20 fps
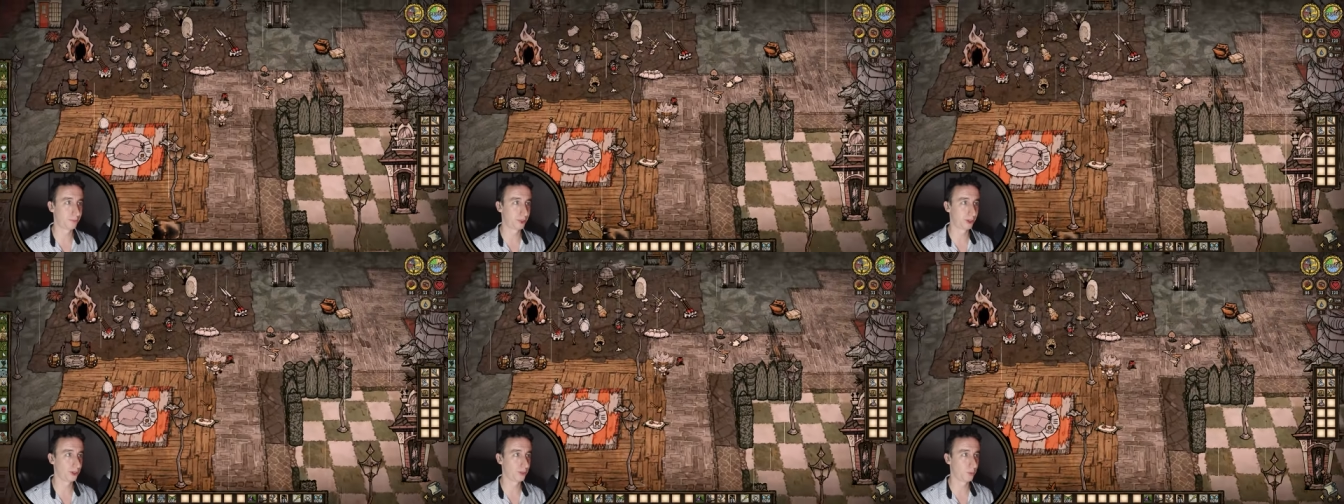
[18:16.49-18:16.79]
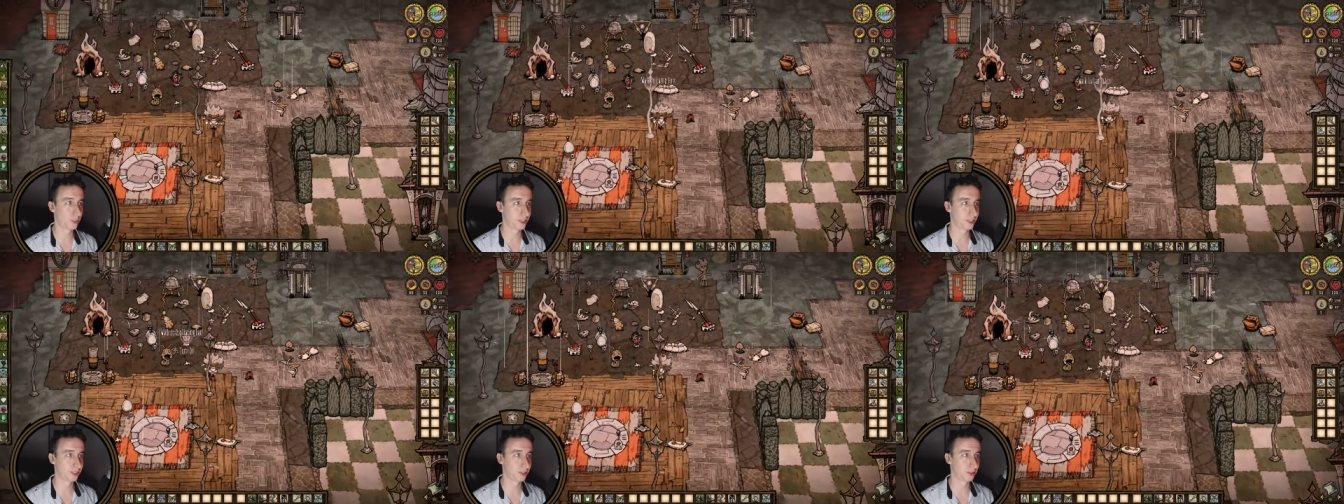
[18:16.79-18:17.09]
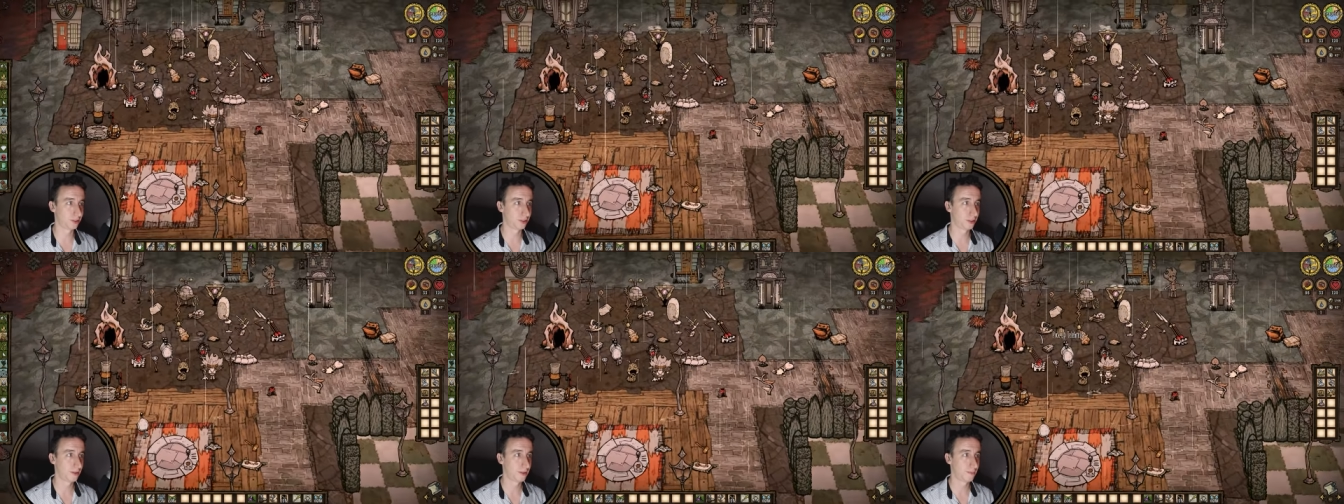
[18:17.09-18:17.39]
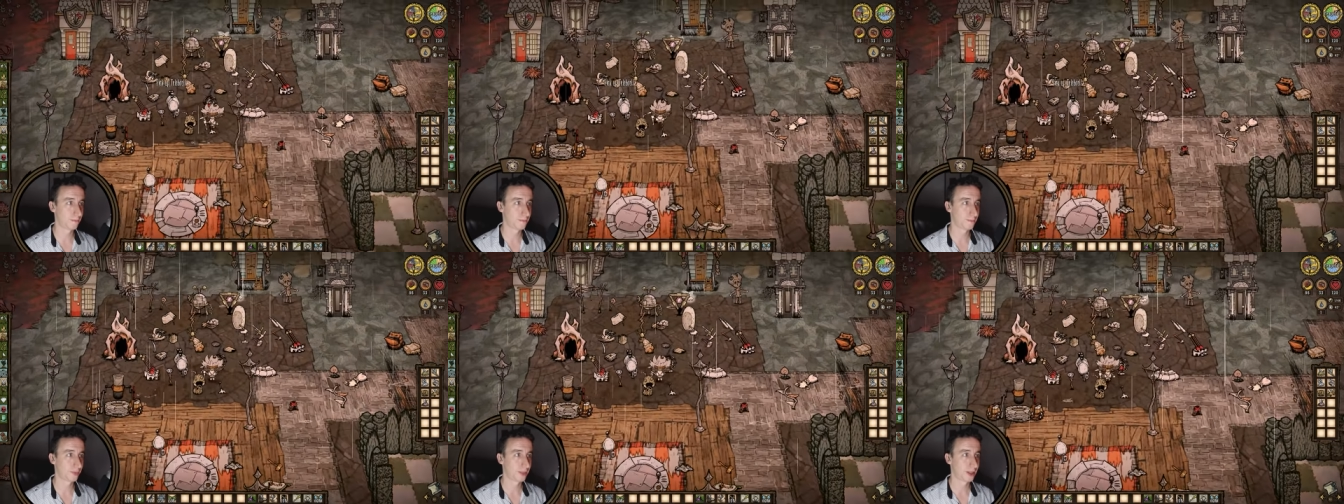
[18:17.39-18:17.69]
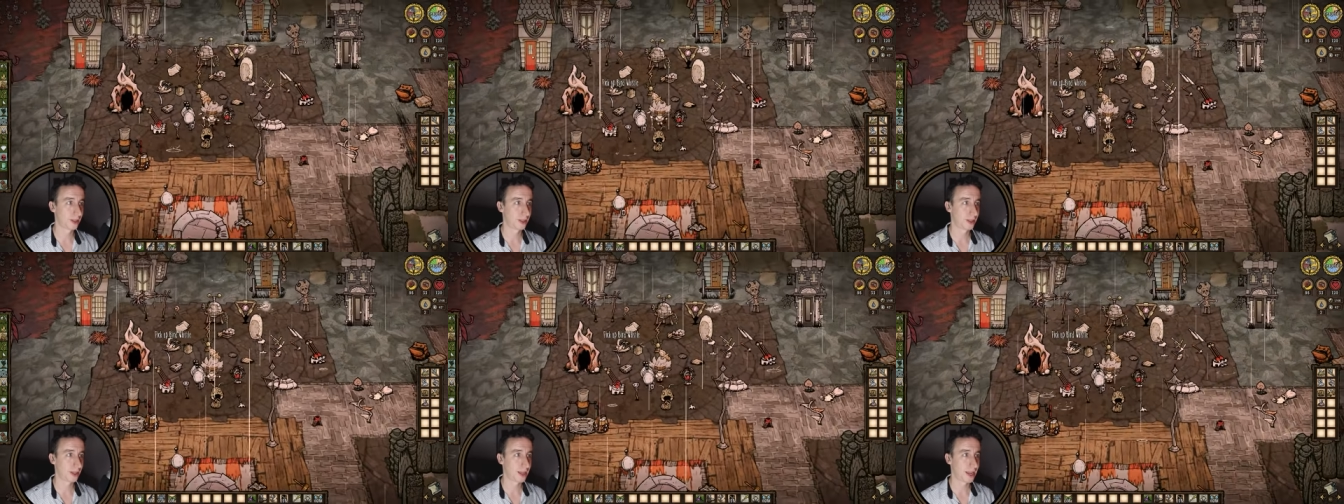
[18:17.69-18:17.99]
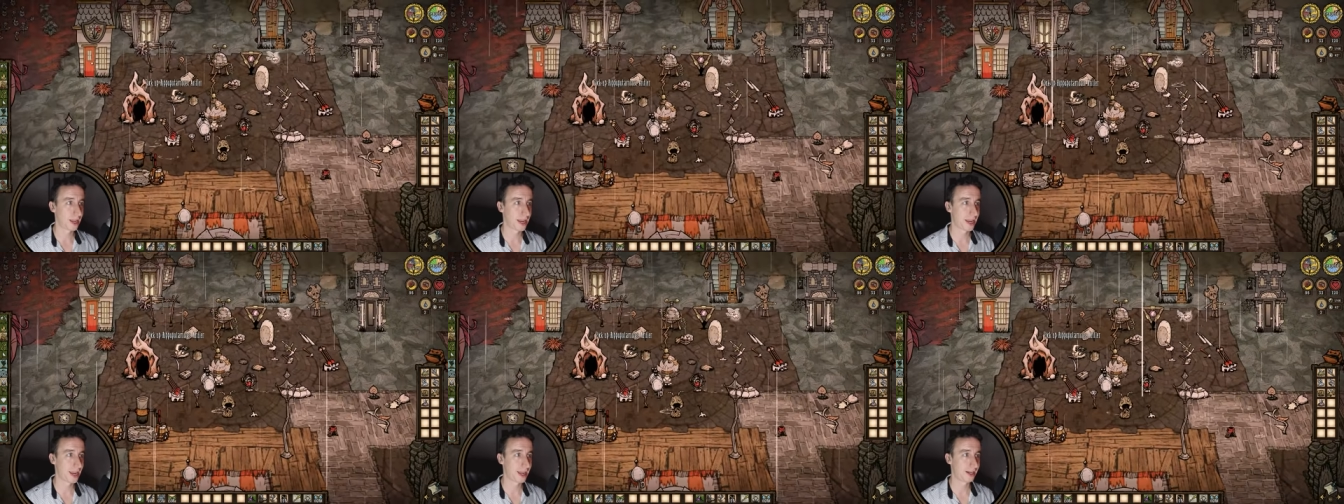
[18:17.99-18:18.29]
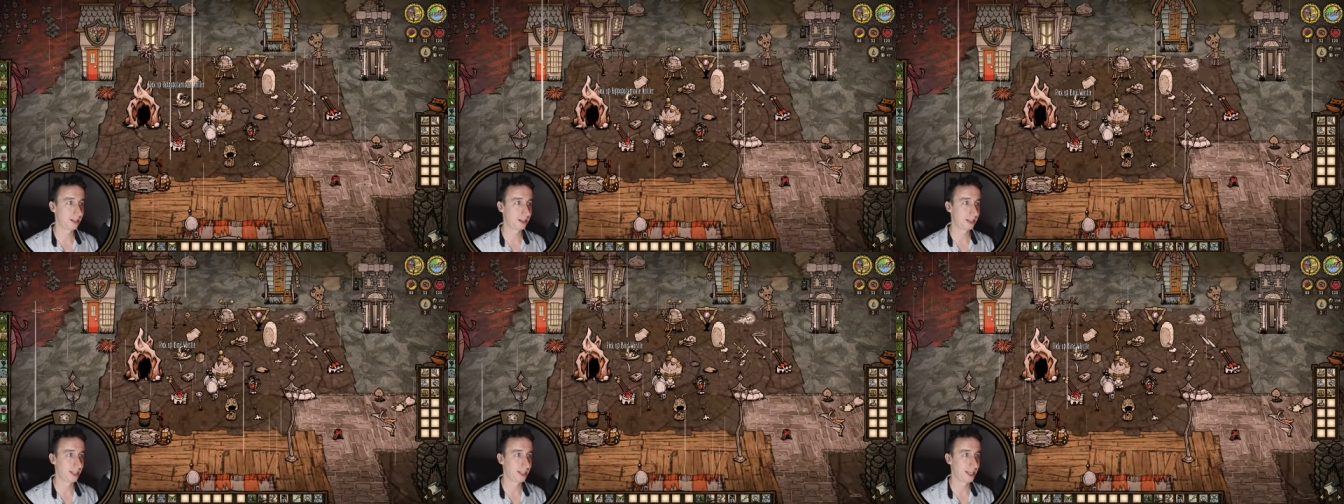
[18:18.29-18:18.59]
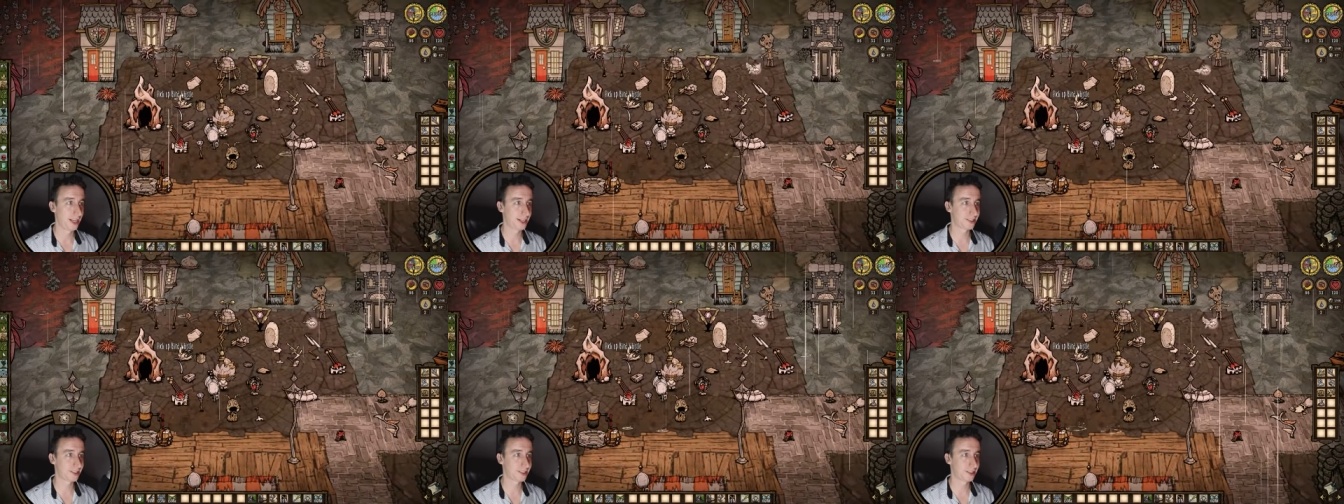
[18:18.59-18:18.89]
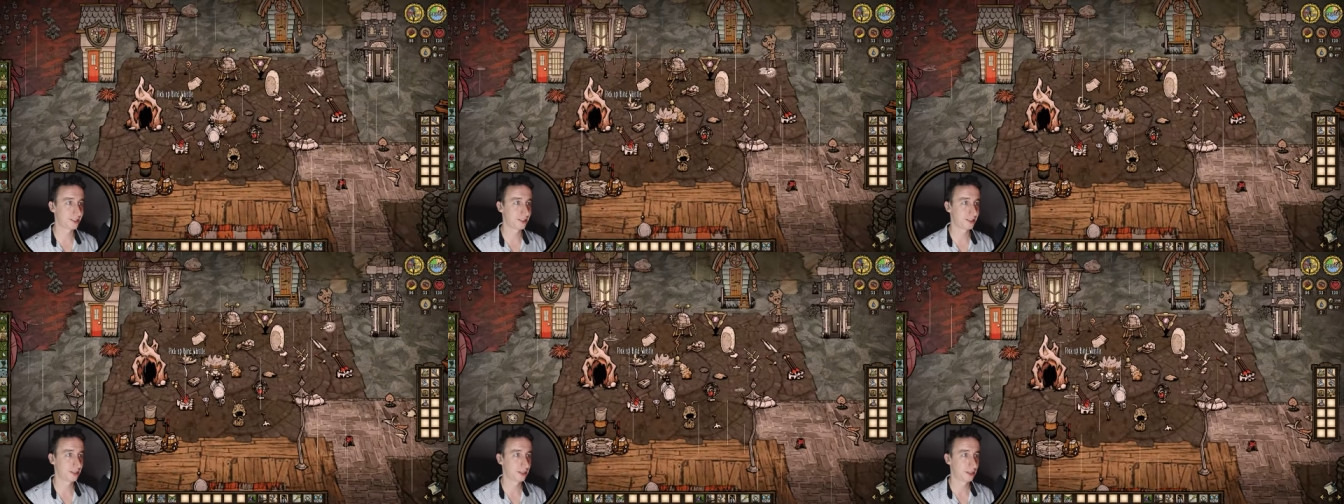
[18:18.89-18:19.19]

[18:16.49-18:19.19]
bird whistle and let